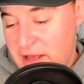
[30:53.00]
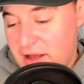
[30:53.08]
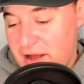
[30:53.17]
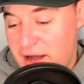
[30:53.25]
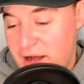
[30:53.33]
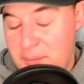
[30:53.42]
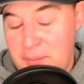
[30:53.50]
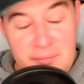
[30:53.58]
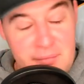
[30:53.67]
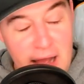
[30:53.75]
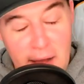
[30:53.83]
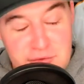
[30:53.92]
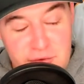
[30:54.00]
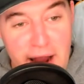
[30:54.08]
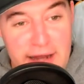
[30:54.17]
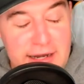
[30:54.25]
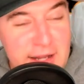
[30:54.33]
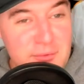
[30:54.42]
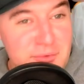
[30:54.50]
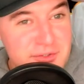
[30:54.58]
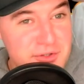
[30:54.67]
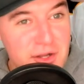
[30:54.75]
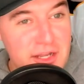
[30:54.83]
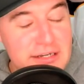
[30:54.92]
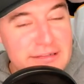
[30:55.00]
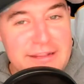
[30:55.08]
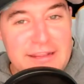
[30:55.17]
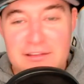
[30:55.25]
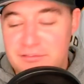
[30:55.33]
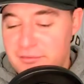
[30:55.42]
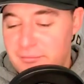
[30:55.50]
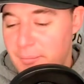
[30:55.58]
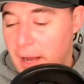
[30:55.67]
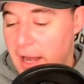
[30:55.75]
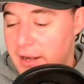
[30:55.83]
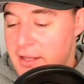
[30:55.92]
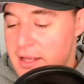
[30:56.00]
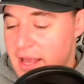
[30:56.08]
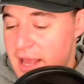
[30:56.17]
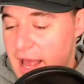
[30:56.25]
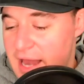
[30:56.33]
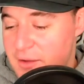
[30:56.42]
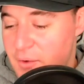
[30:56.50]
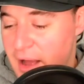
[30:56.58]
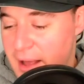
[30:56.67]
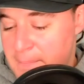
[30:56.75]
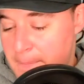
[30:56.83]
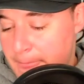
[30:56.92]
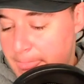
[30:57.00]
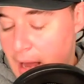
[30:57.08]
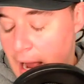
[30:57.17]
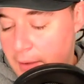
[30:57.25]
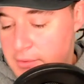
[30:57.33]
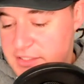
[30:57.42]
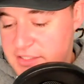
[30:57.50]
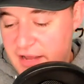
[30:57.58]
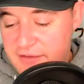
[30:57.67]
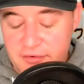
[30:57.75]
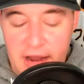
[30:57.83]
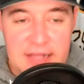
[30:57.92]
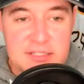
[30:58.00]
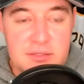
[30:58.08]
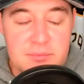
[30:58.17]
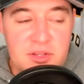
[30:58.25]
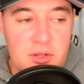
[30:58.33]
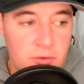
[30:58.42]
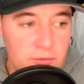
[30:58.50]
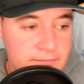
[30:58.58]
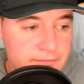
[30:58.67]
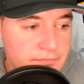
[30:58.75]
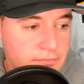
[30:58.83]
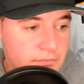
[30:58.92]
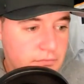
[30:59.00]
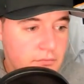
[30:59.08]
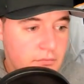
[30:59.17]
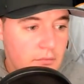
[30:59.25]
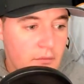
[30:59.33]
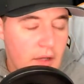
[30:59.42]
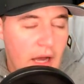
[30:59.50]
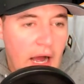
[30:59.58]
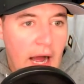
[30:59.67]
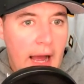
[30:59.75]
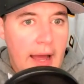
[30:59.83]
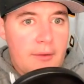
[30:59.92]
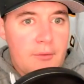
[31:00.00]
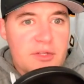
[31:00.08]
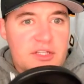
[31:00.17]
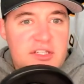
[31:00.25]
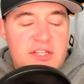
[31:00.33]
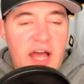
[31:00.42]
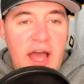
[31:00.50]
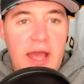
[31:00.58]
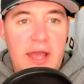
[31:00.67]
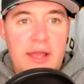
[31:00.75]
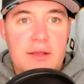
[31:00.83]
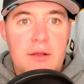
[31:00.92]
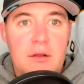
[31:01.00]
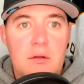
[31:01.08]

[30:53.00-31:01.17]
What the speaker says: I was right. He was looking to leave. But anyway, I would say for SMU, I would say